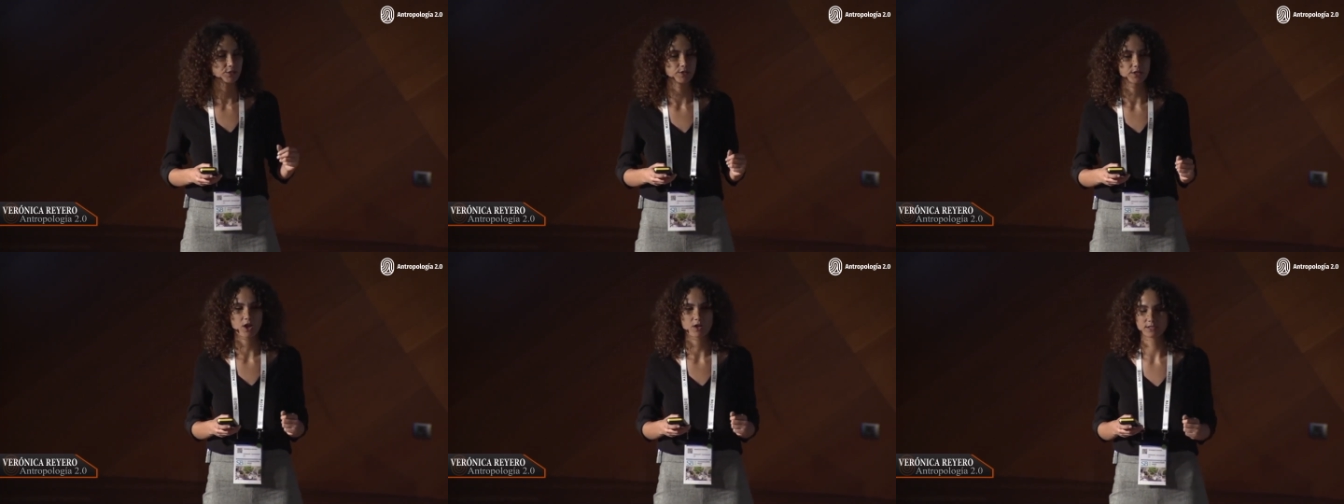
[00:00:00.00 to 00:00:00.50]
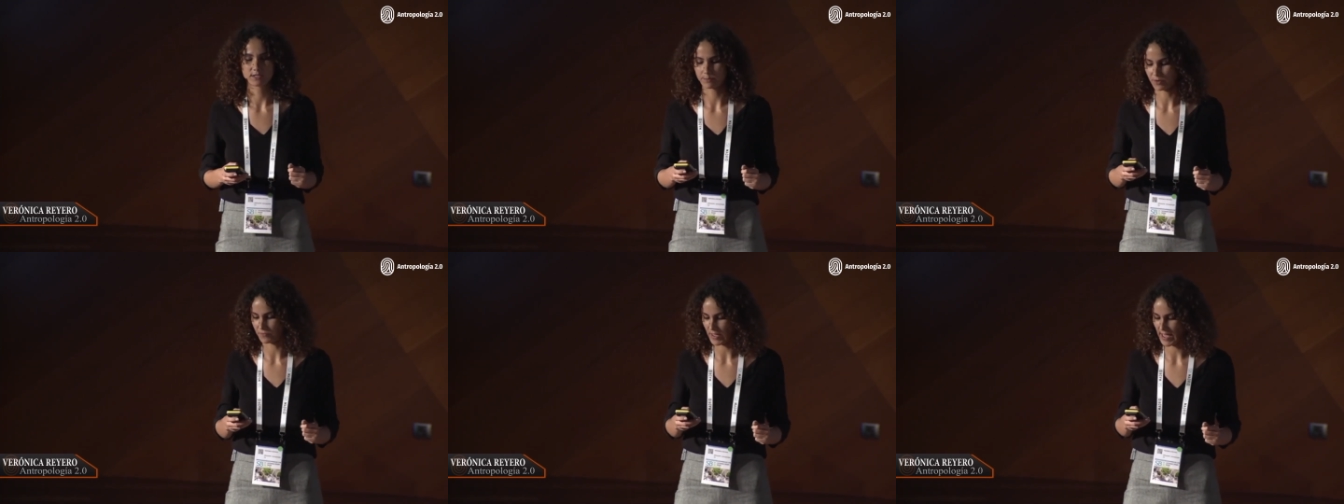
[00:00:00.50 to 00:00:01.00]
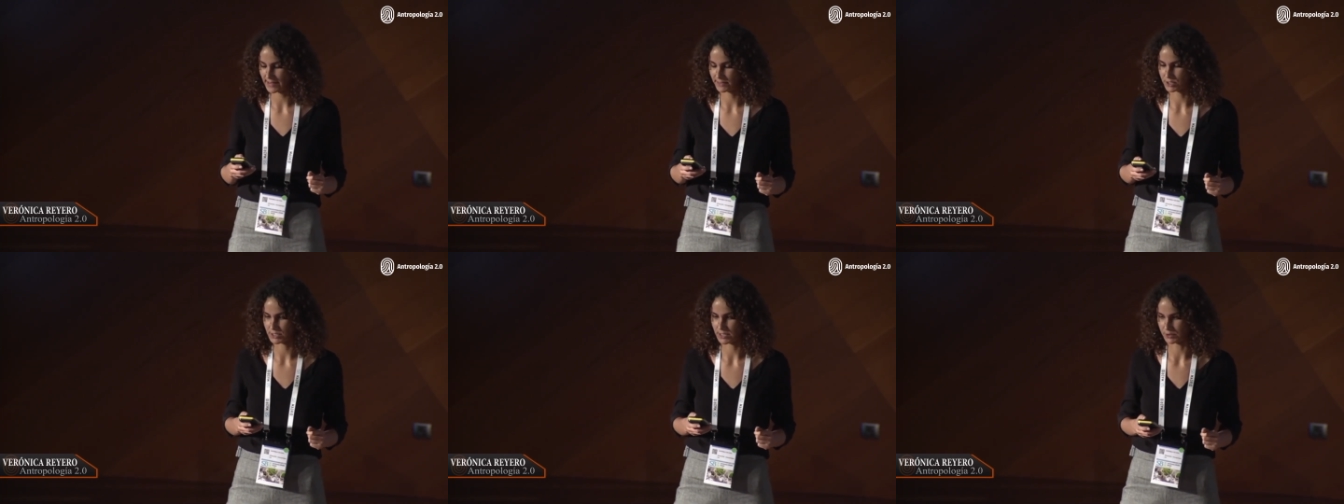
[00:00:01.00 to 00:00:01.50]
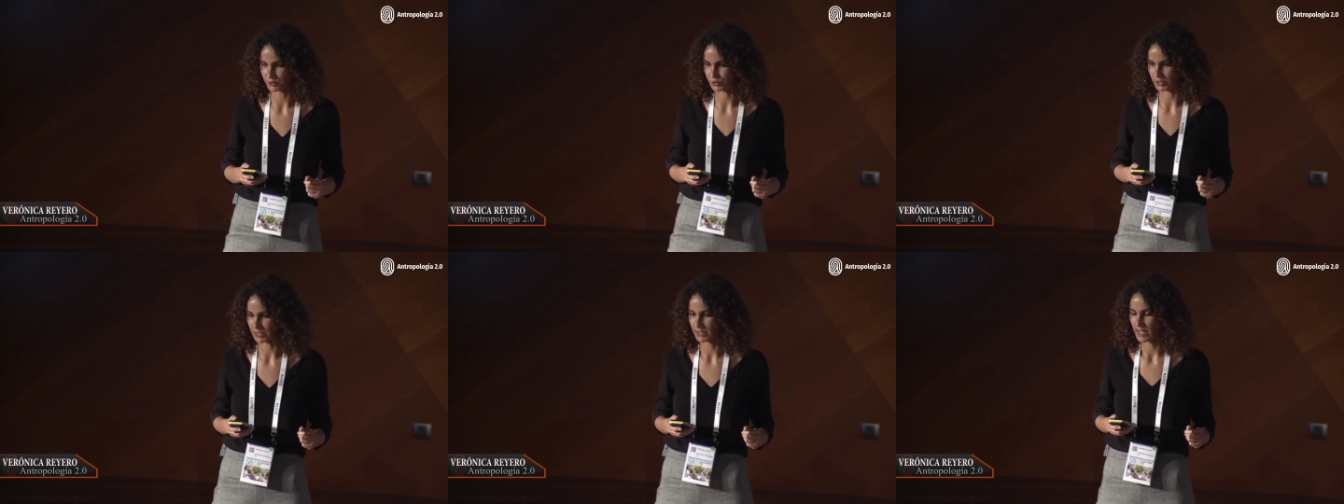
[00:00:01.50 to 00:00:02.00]
the concept of
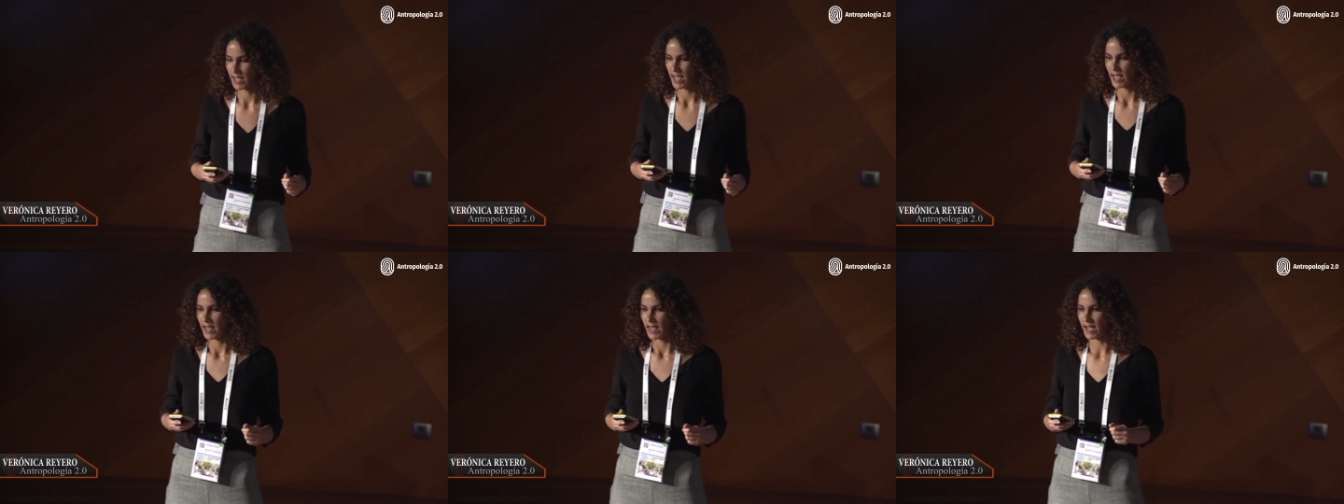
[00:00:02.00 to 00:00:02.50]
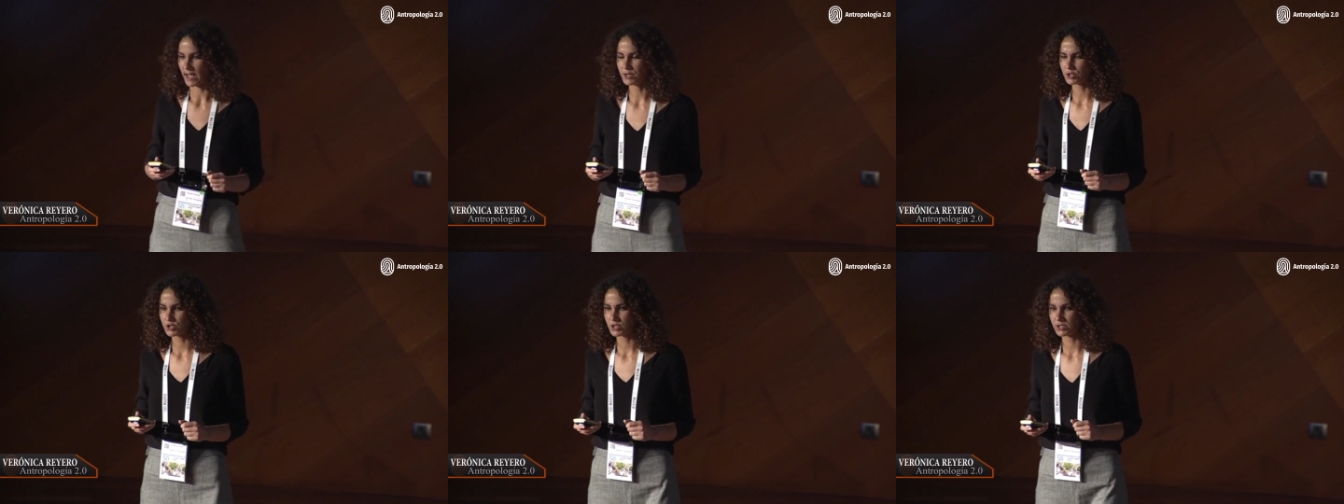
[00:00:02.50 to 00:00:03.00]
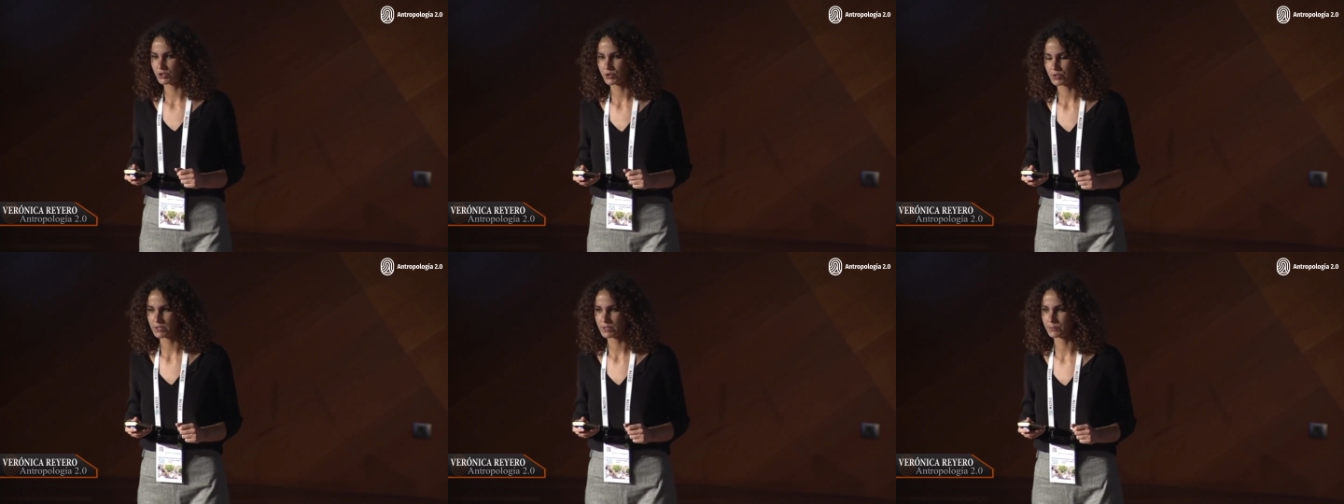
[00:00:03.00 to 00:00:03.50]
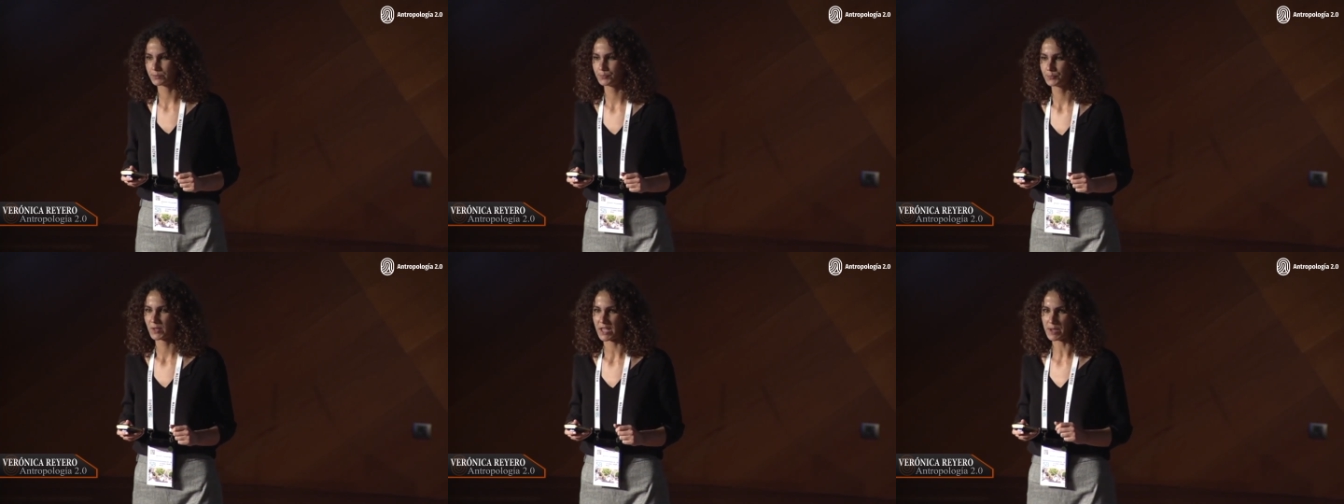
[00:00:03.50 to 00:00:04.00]
ethnocentric, ethnocentrism
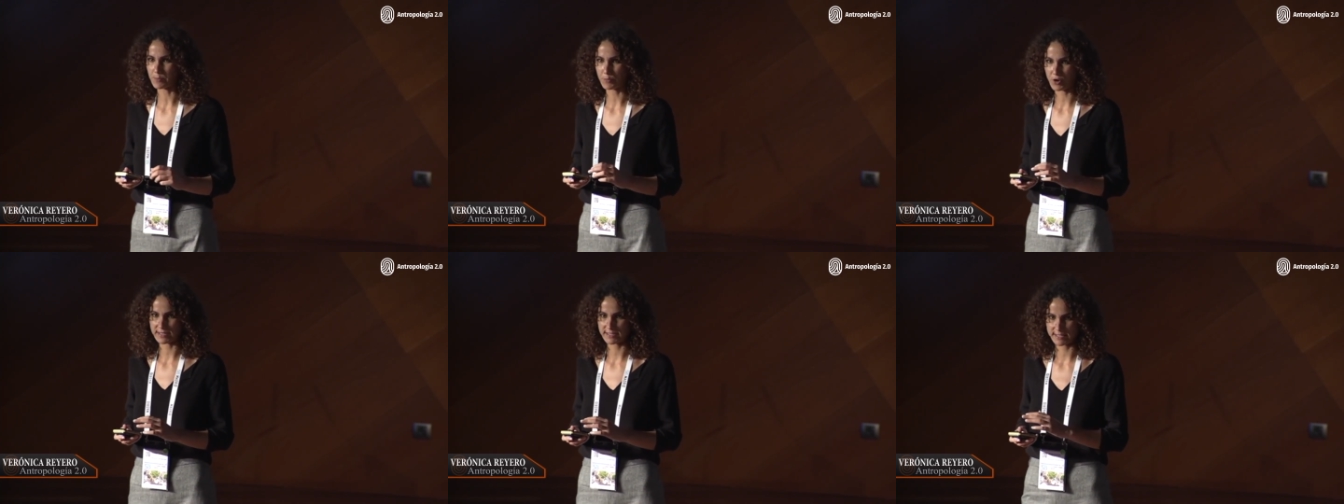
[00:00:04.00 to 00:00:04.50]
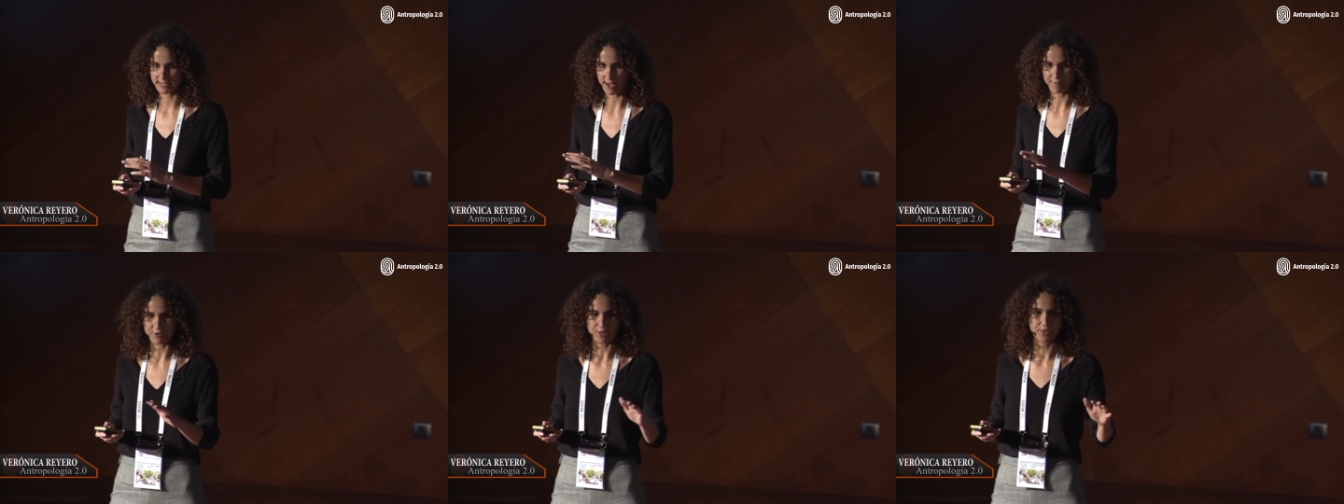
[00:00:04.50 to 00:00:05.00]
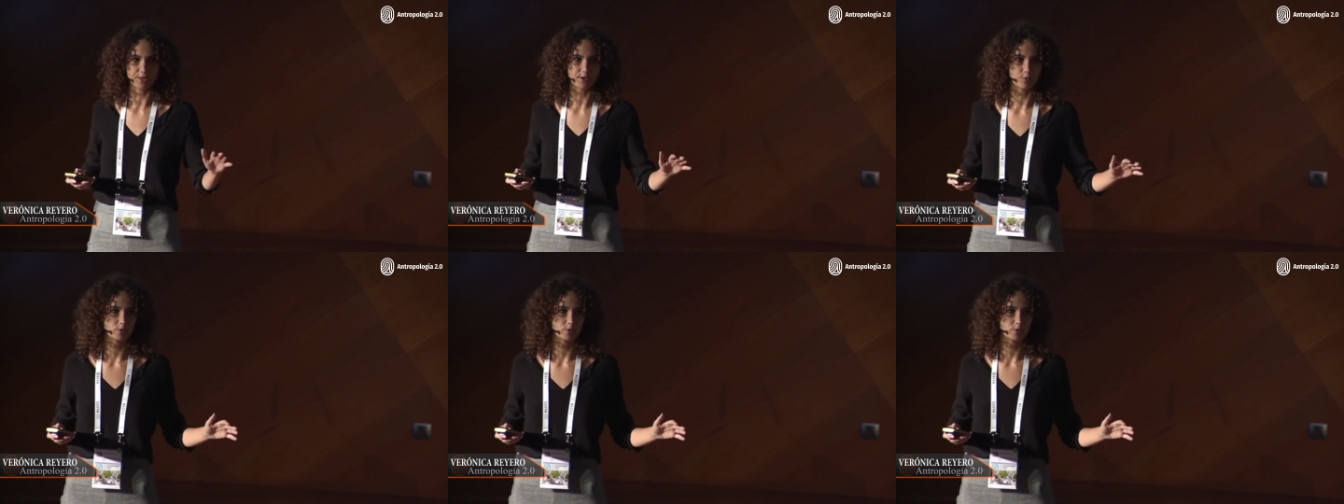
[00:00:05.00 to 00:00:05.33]
impresses everything